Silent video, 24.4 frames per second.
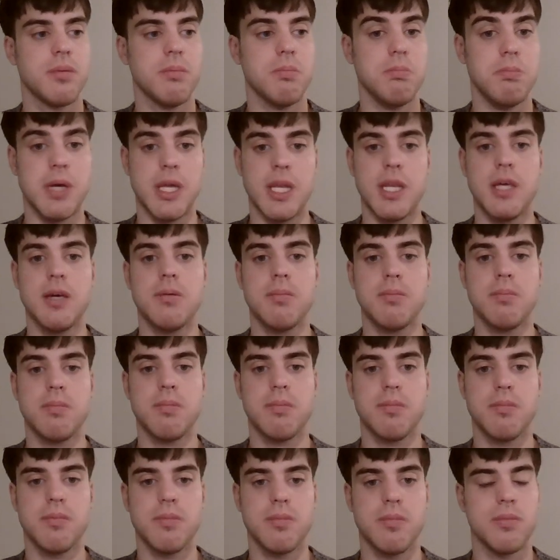medium,
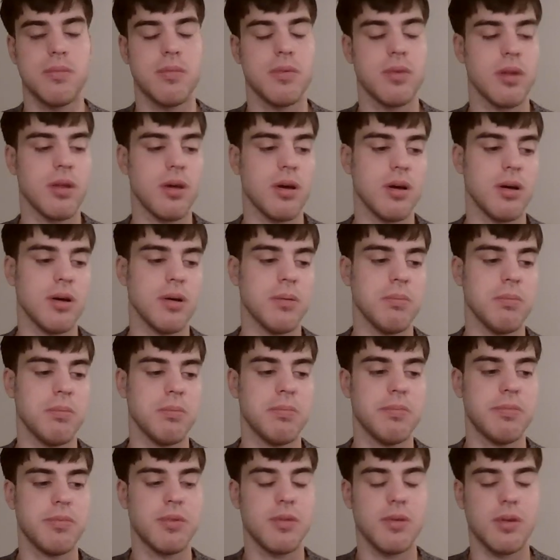
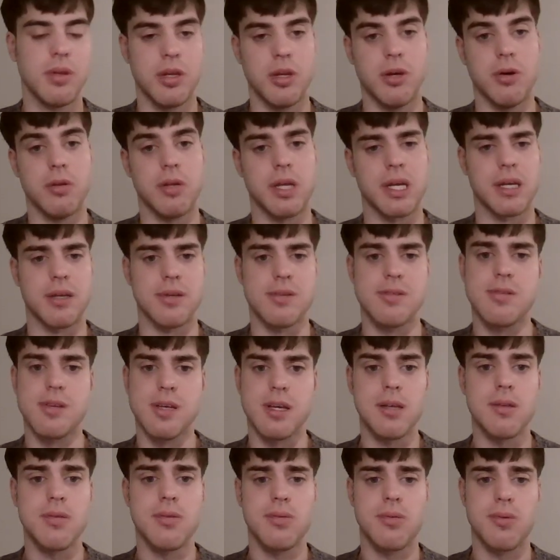like a
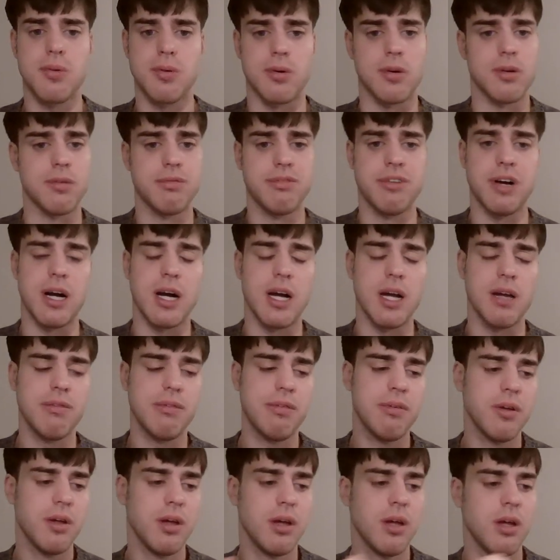6 or
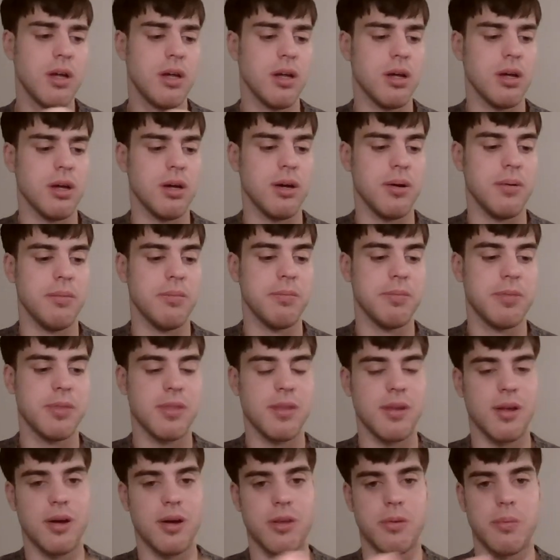5.
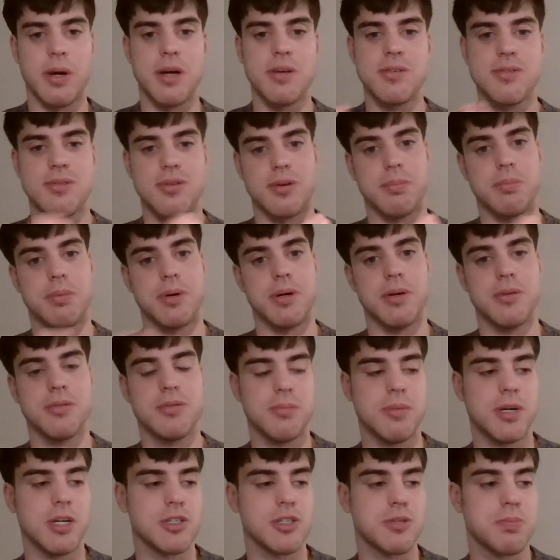Otherwise, it'll burn
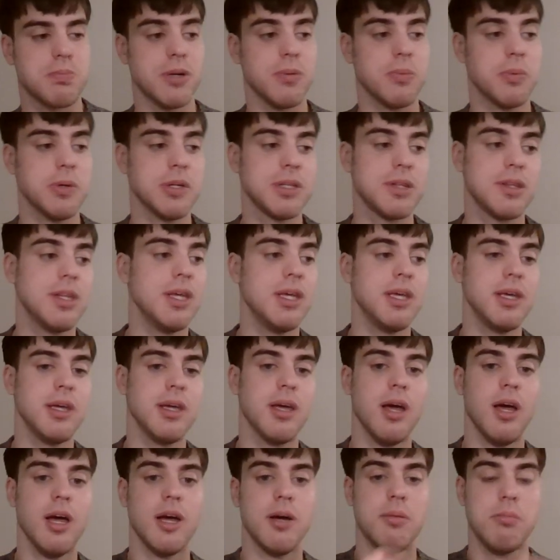too much. But with the
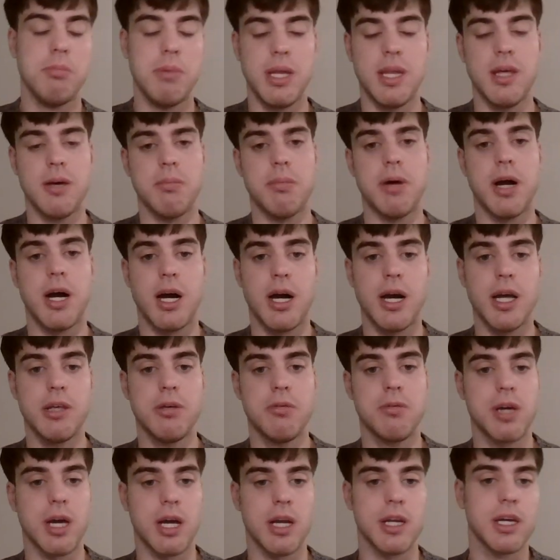medium high,
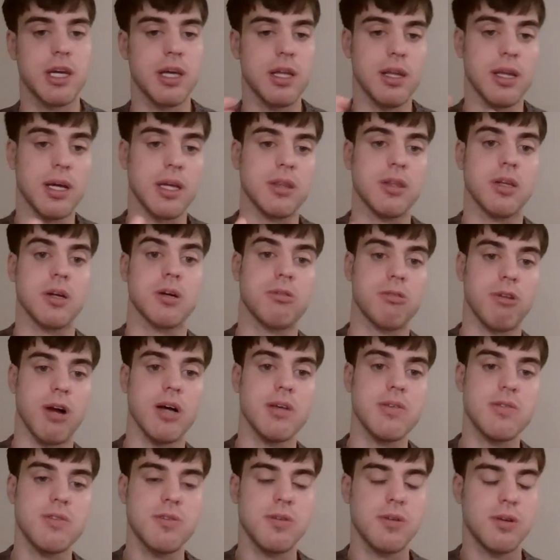you kind of get like the
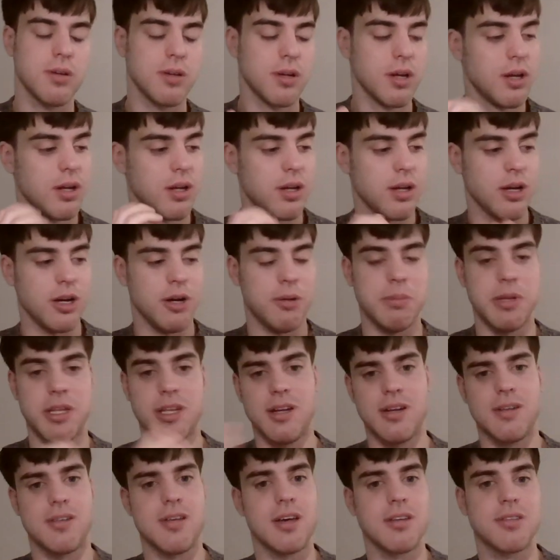crust. And
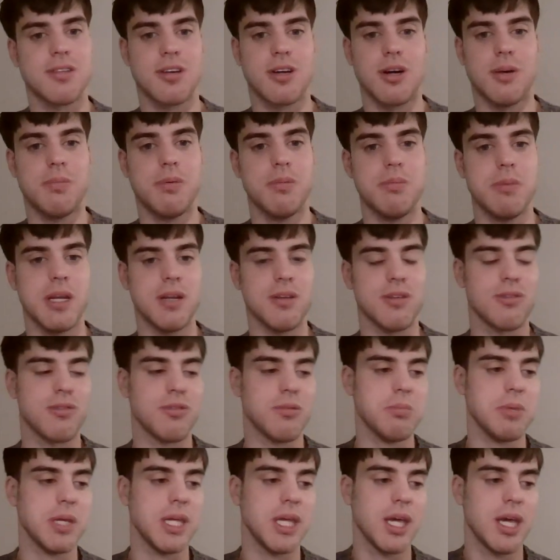then it takes a couple minutes
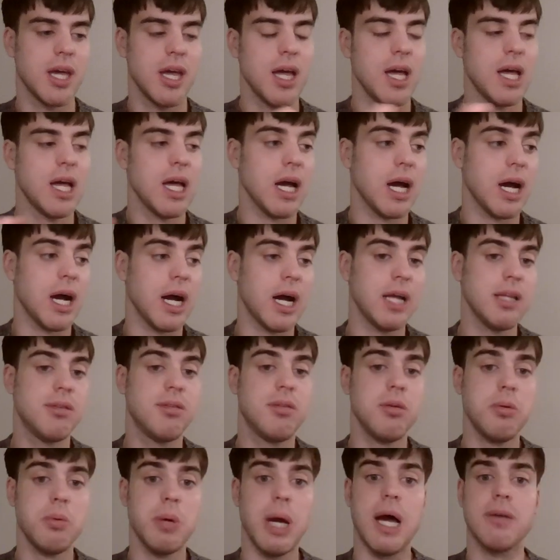for me. I
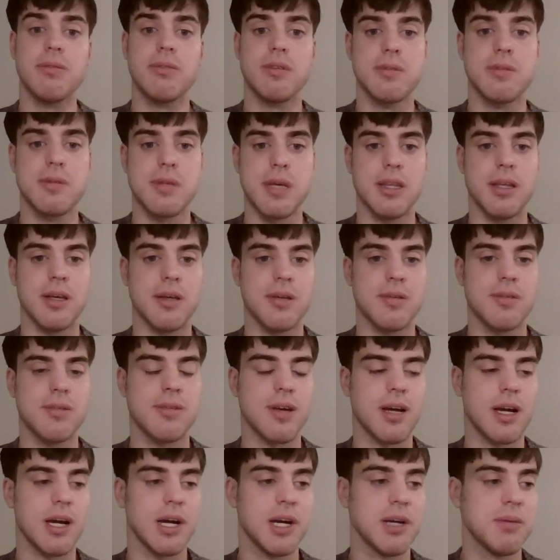do have to say
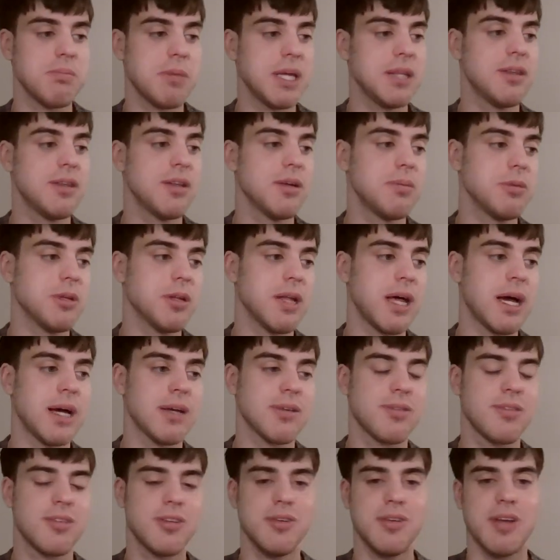this. I made them the
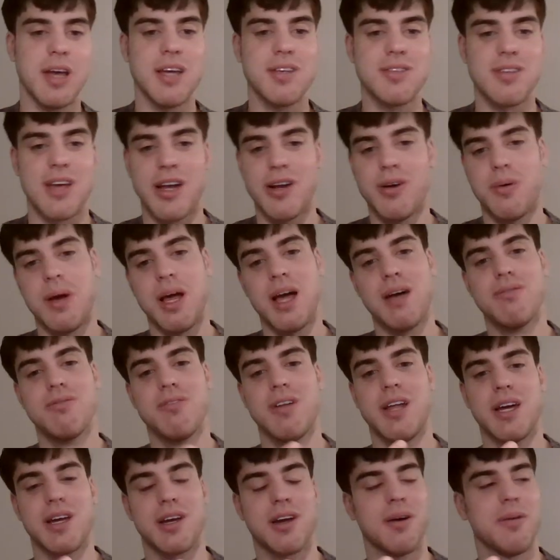last 2 days. I don't have
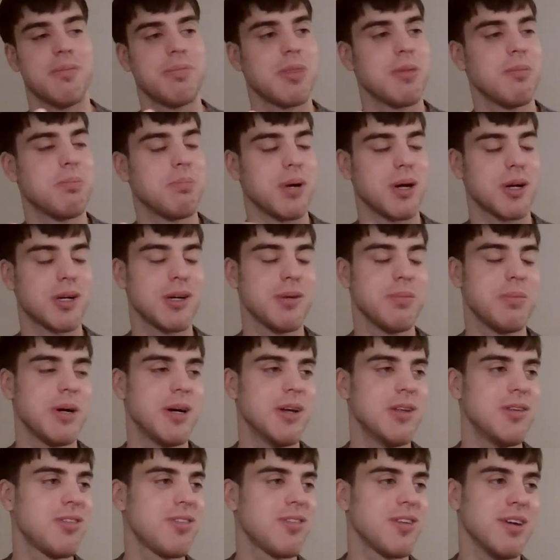like burger
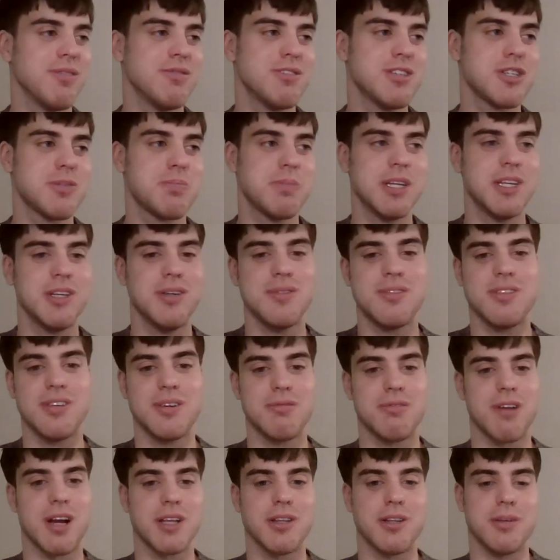buns, so I've just been
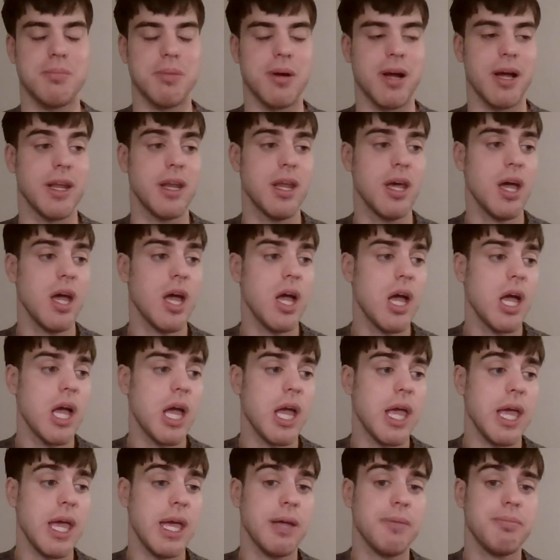using regular bread.
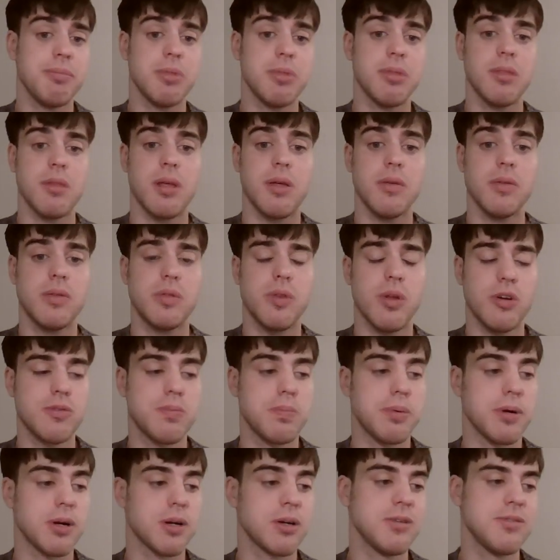Those
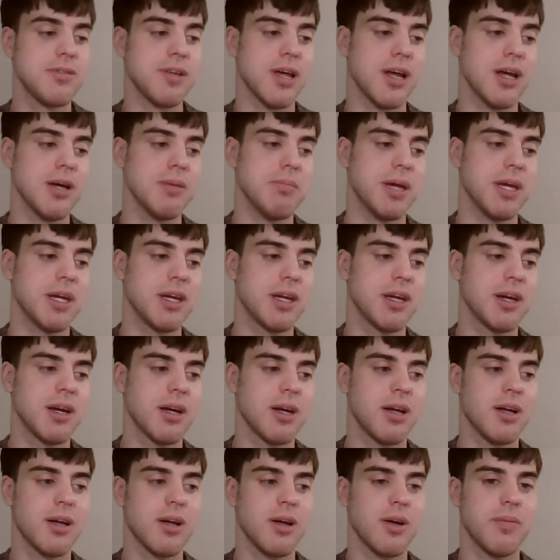burgers that I make
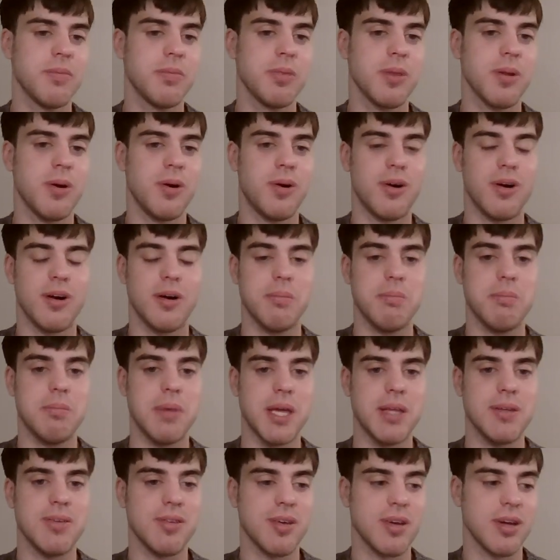are
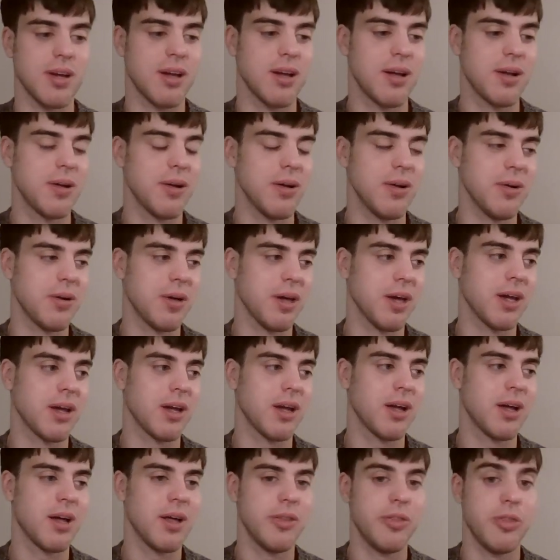amazing.
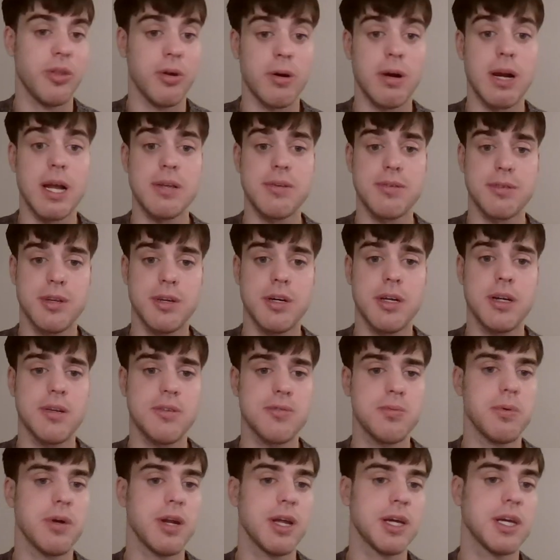Okay. They're as good
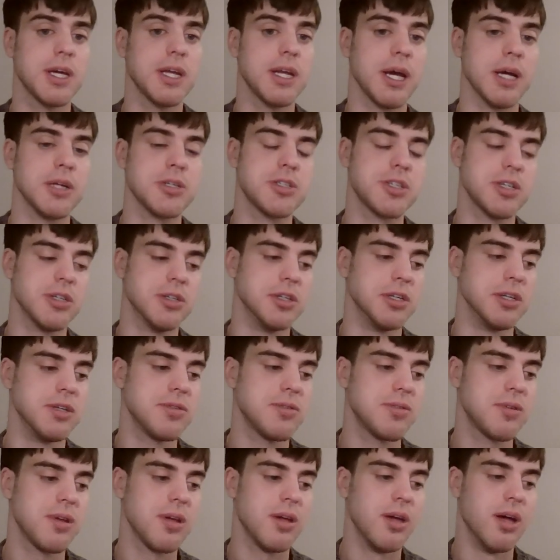as what I get at
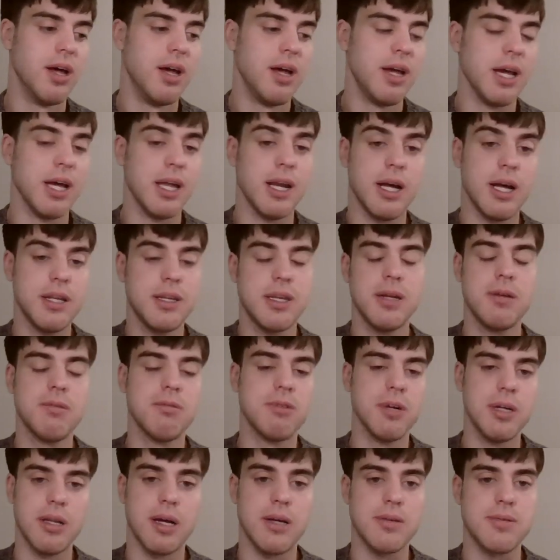Chili's. And I didn't
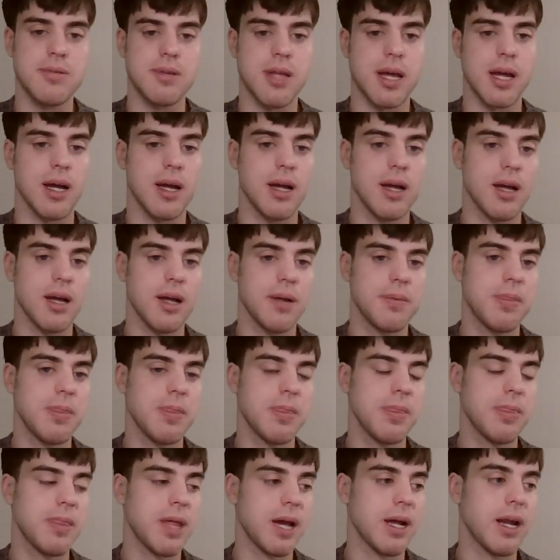realize
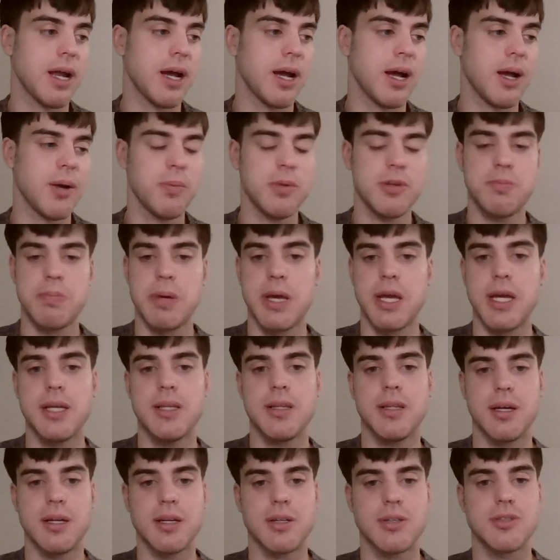that I was
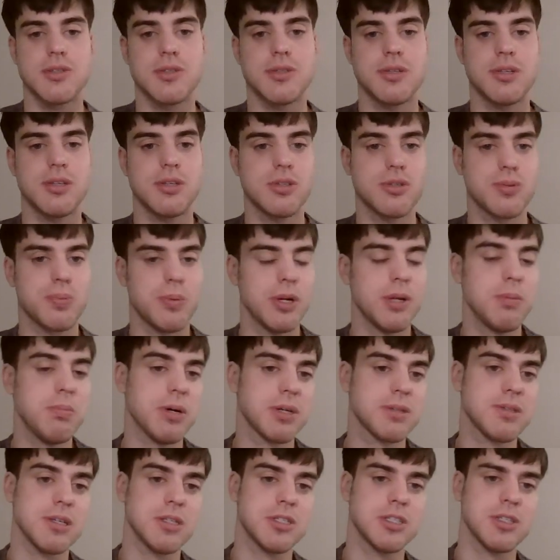paying like 20
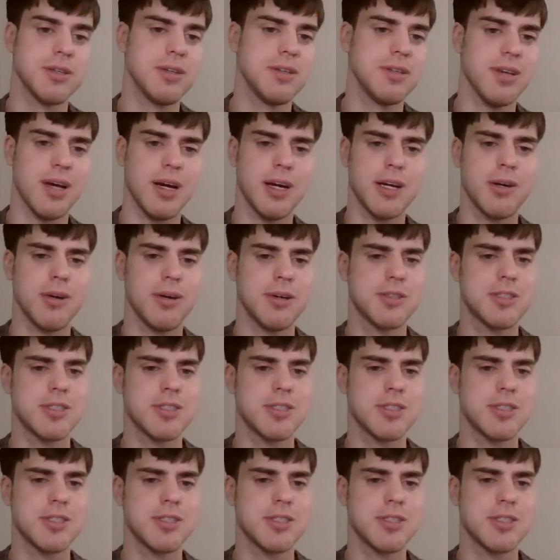bucks at Chili's. I go